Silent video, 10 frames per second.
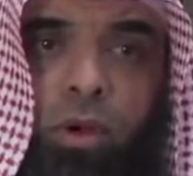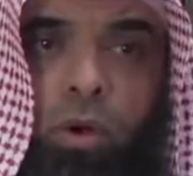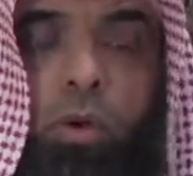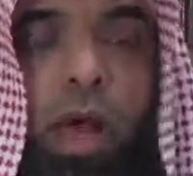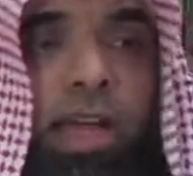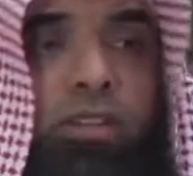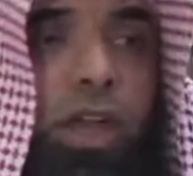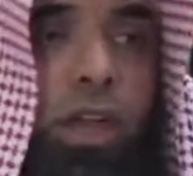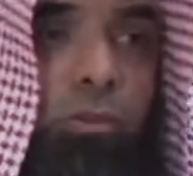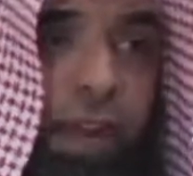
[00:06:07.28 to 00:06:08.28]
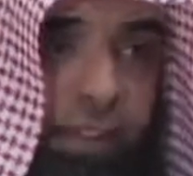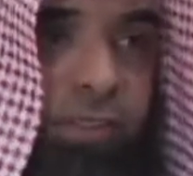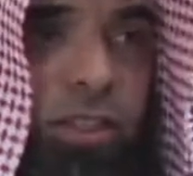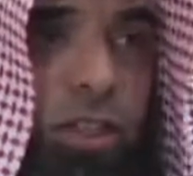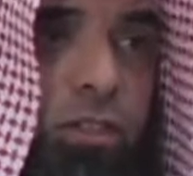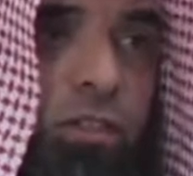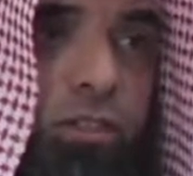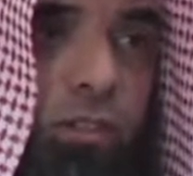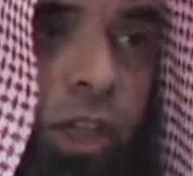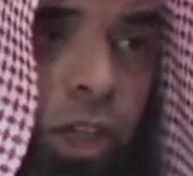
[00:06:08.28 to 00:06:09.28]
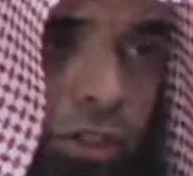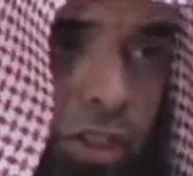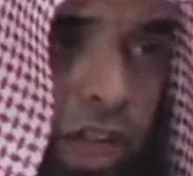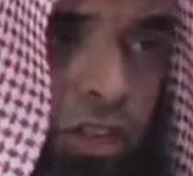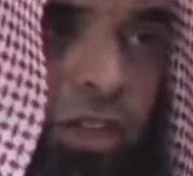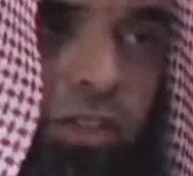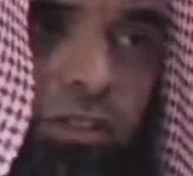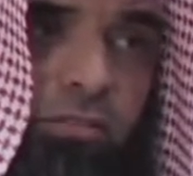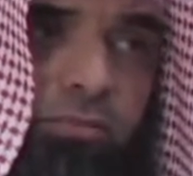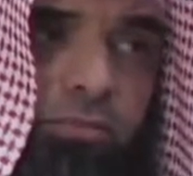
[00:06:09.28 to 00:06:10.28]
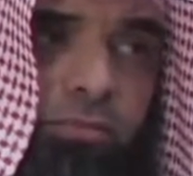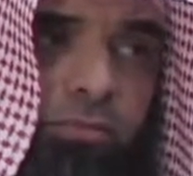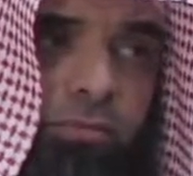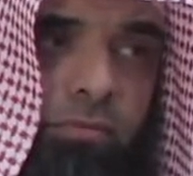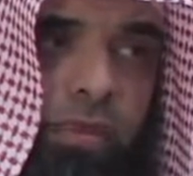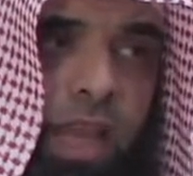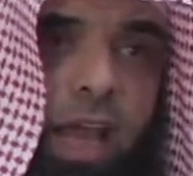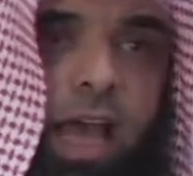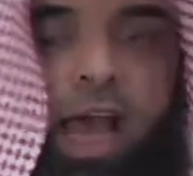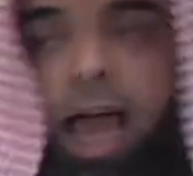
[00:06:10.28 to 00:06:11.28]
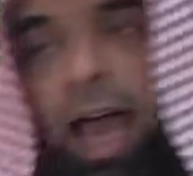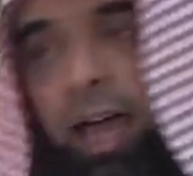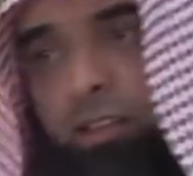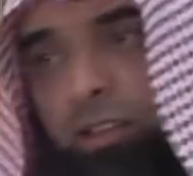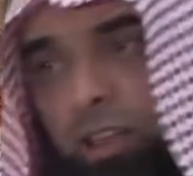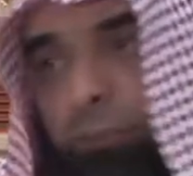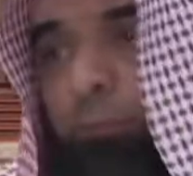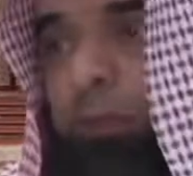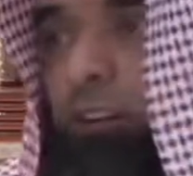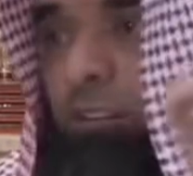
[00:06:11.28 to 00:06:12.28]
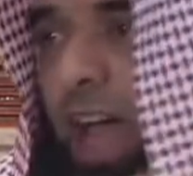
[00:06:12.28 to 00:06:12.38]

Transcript: who has the greatest intercession and the different